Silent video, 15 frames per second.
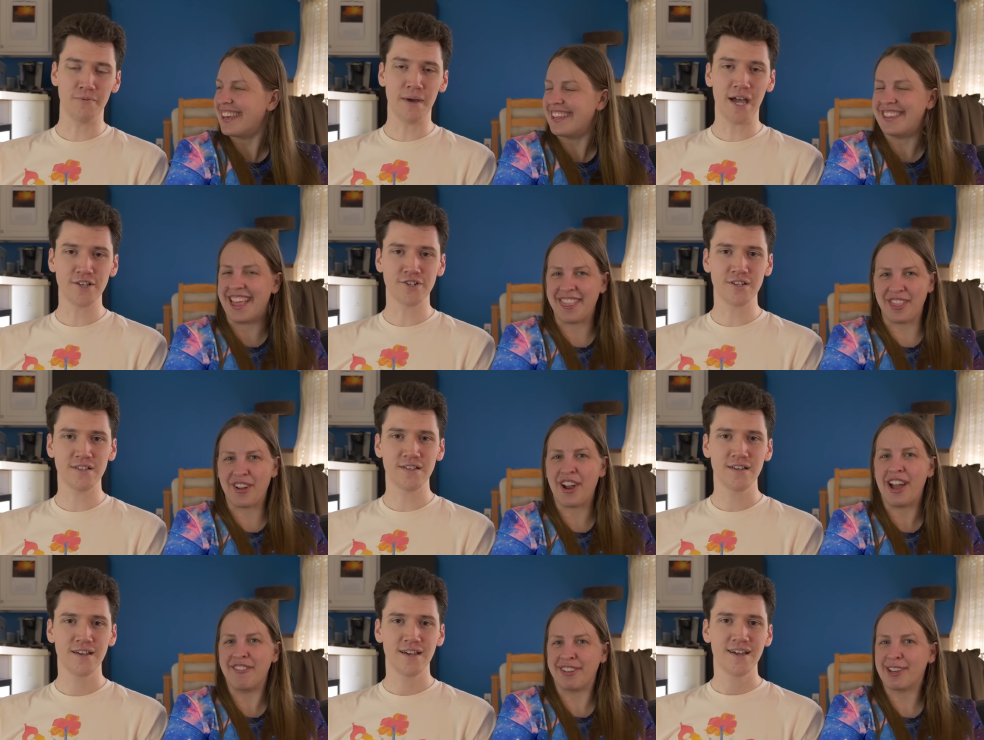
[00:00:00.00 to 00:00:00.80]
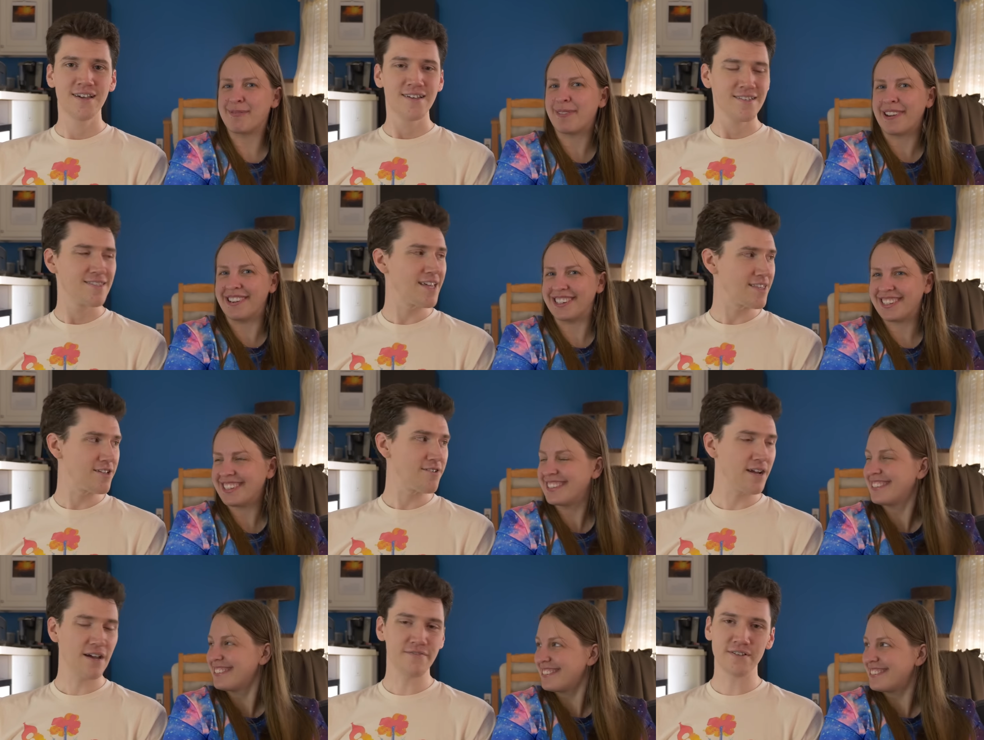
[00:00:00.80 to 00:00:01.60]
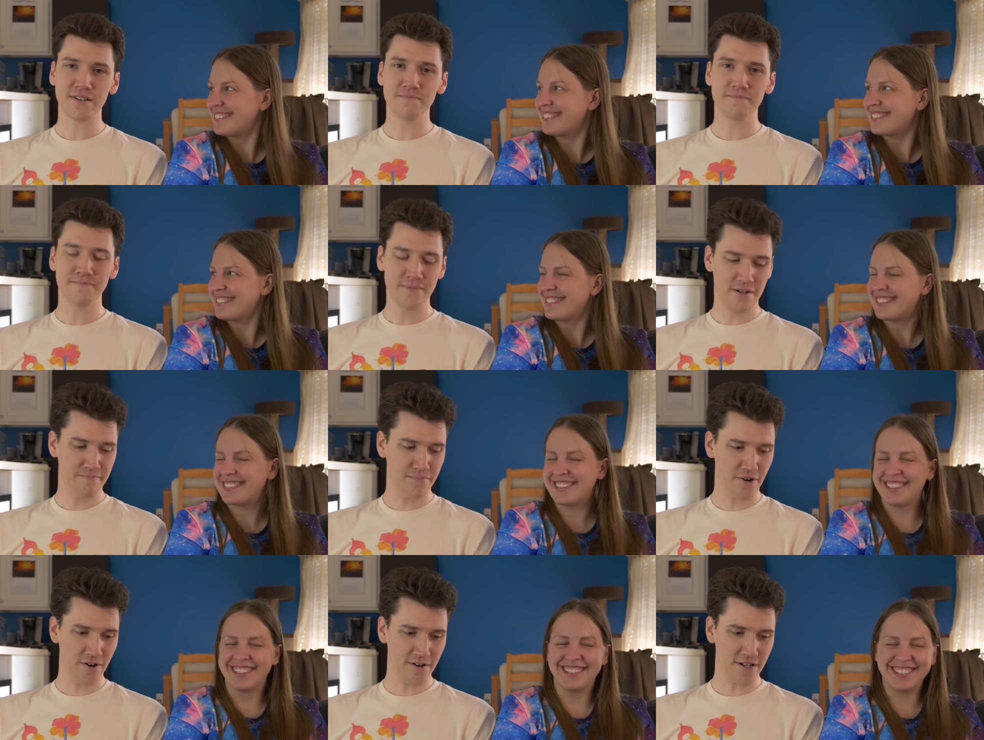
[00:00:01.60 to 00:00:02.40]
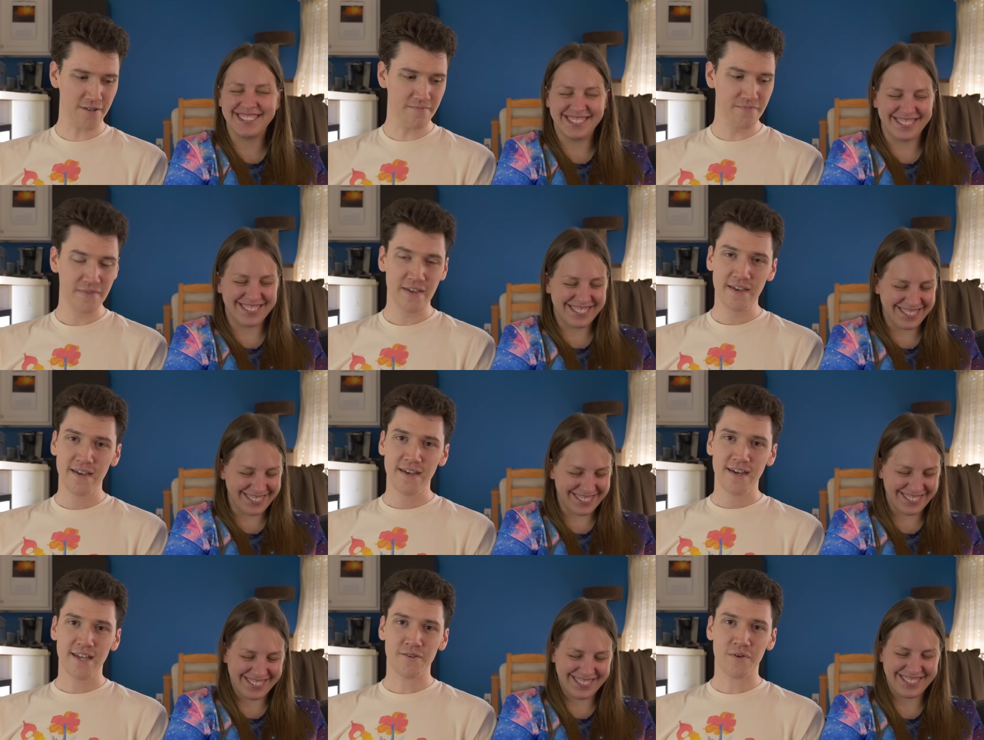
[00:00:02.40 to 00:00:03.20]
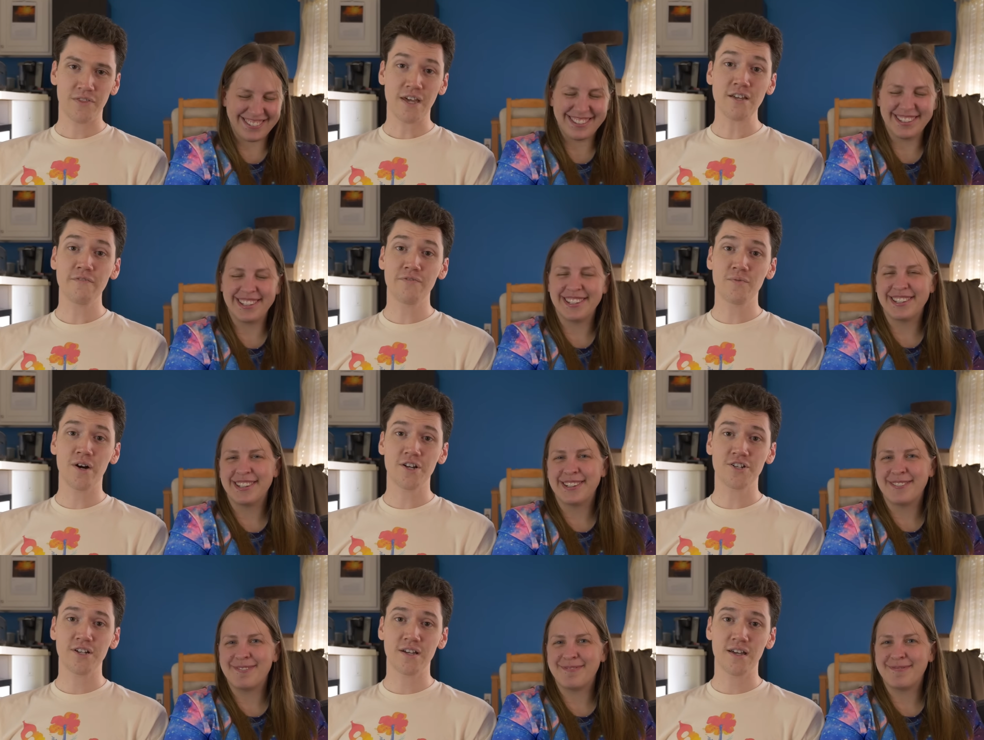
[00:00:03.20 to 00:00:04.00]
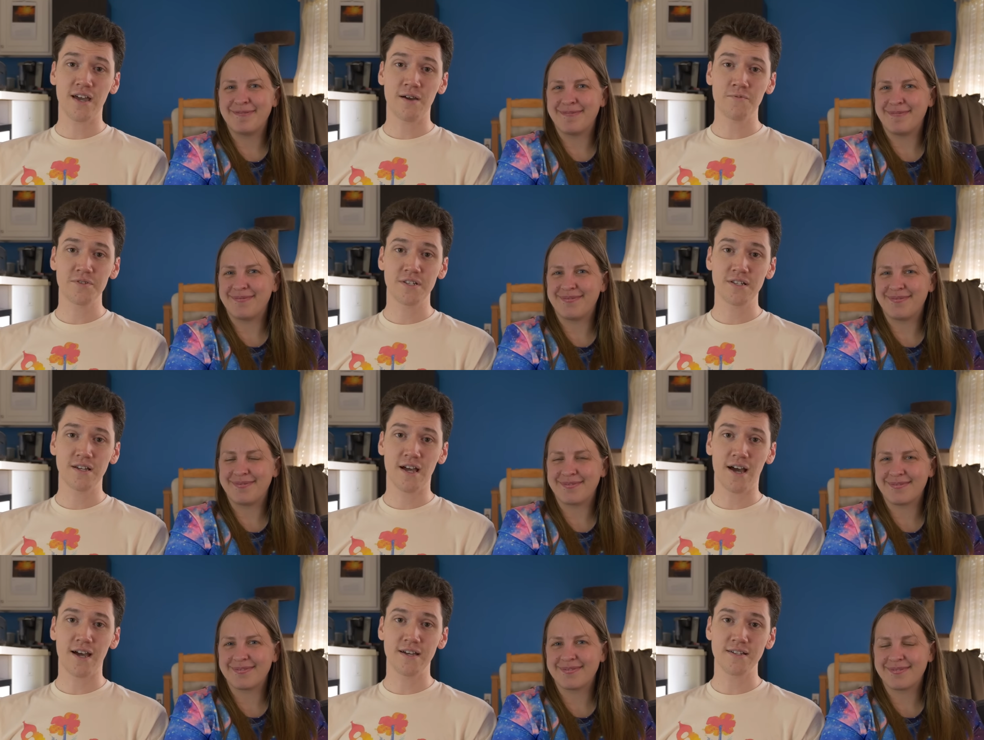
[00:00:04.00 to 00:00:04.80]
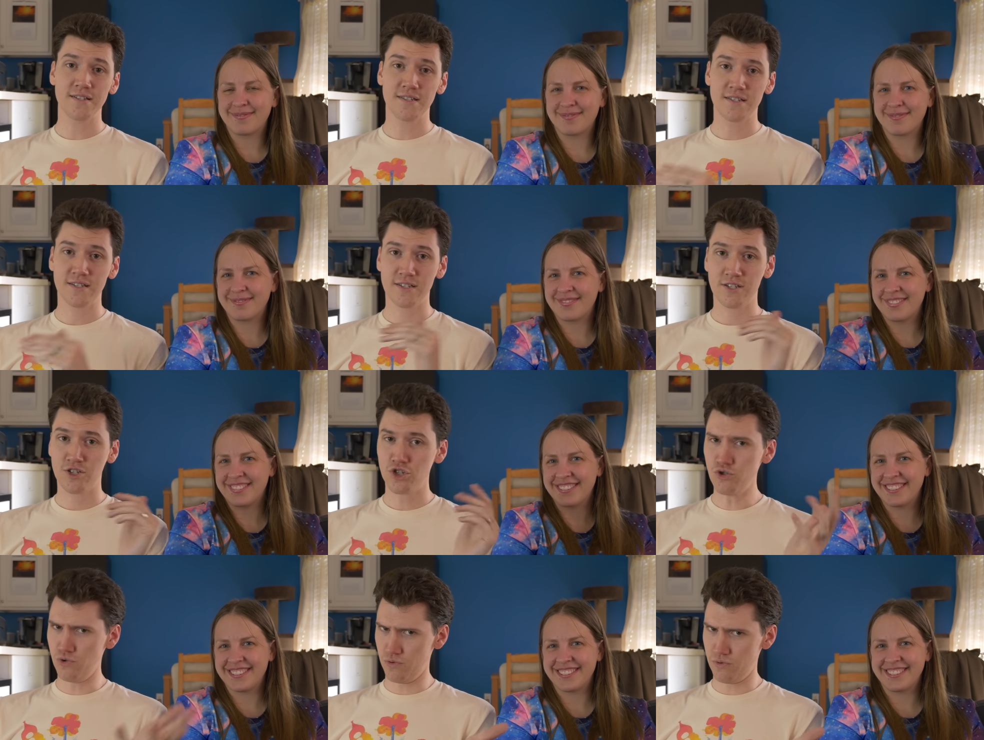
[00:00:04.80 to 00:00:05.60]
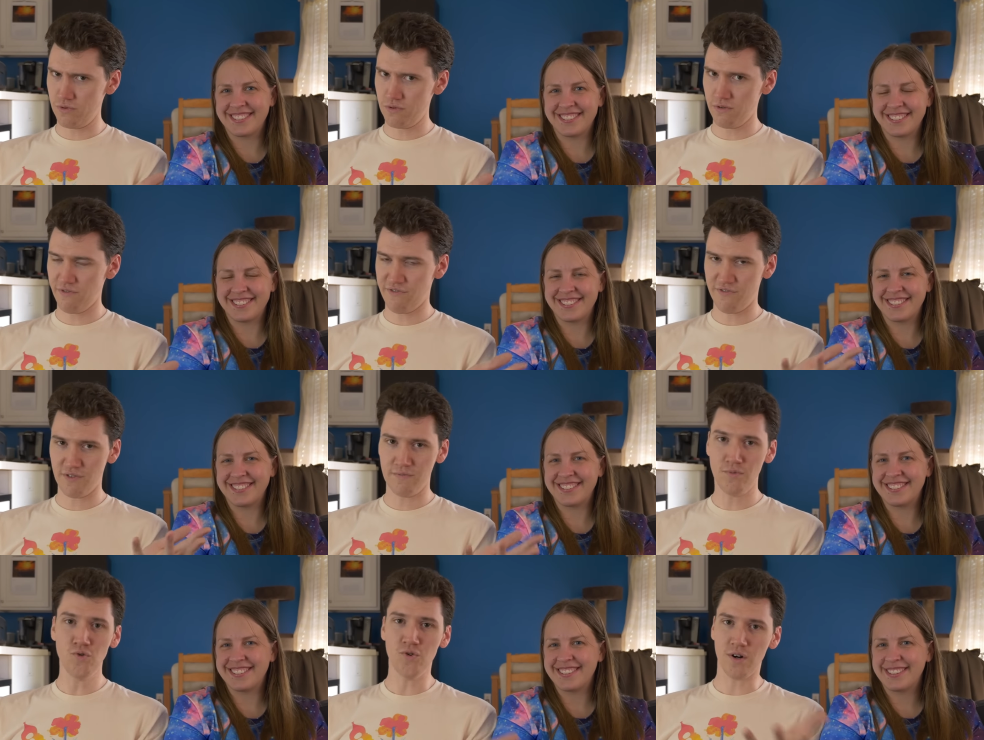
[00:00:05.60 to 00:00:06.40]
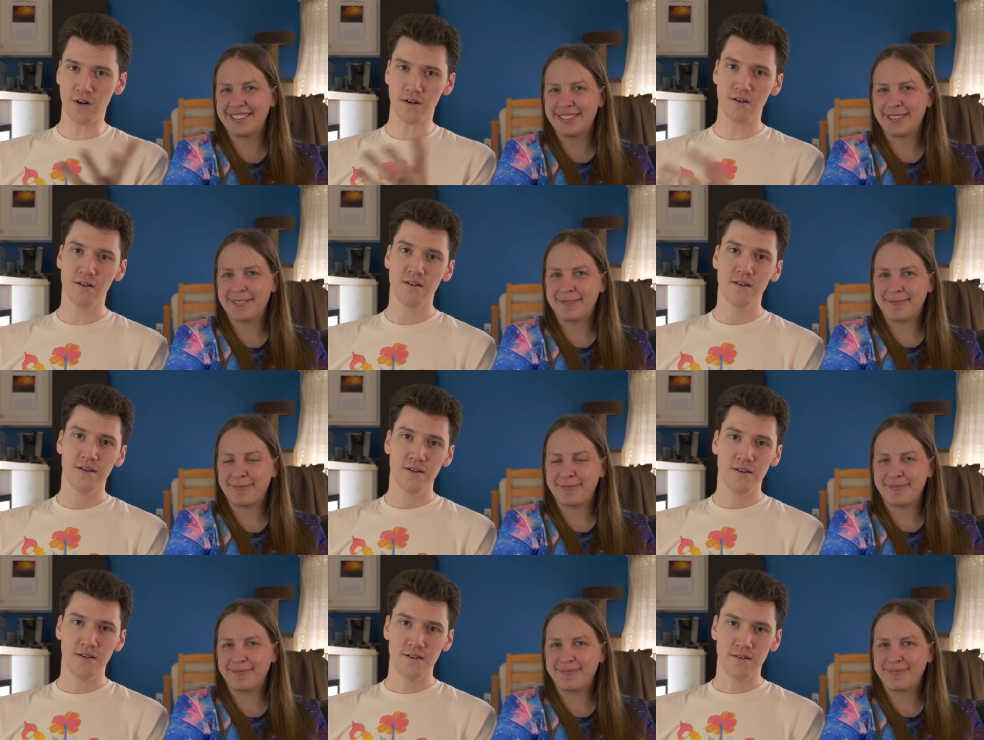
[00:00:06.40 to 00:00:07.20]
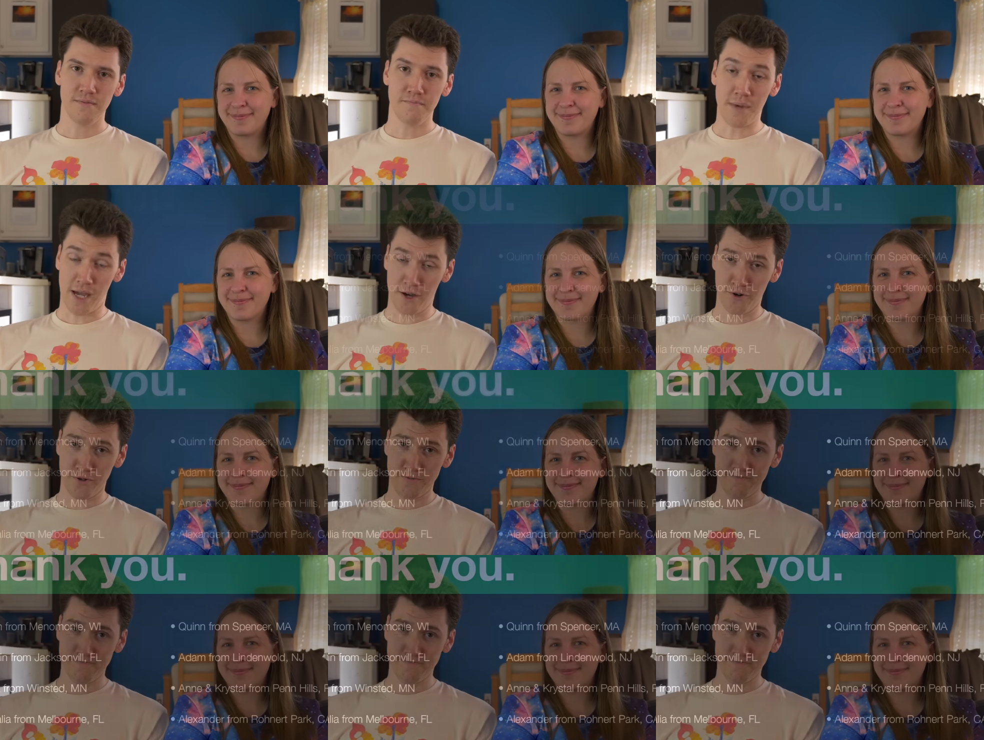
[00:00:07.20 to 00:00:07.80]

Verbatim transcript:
Speaker 1: imagine that they're having a party. That they're having a, a party. Anyway, thank you for watching, and we'll see you guys soon for more mail.